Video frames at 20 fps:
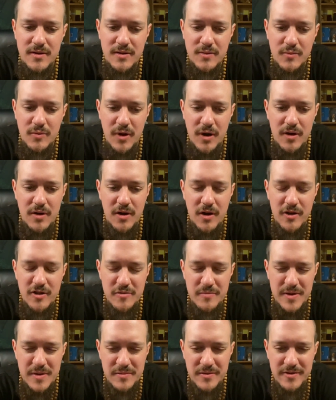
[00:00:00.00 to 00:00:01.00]
While all the
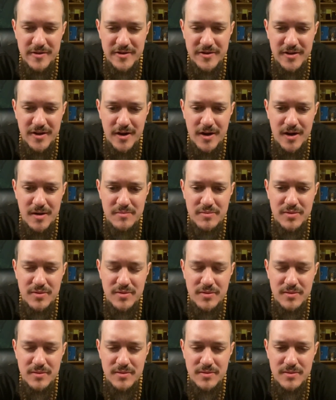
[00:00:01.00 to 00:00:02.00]
people on the top
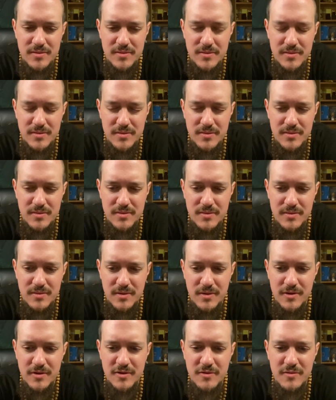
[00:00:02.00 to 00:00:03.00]

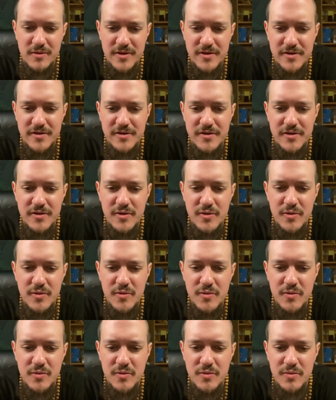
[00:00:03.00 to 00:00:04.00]
are the ones
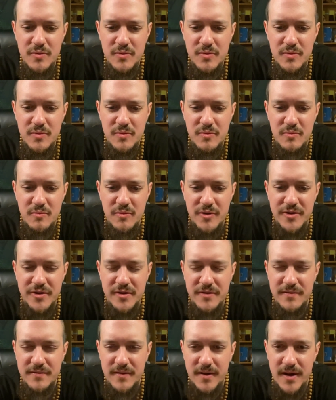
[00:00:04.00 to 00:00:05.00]
who want
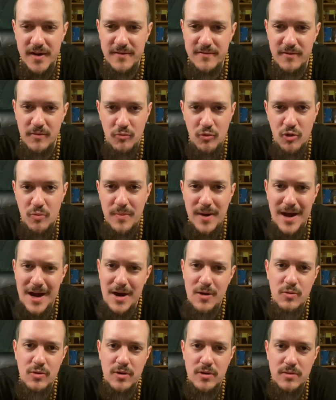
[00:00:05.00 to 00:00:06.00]
to fight for more
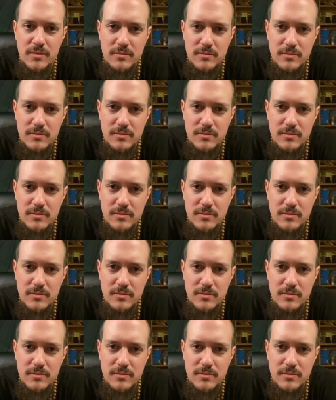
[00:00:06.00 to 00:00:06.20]
power.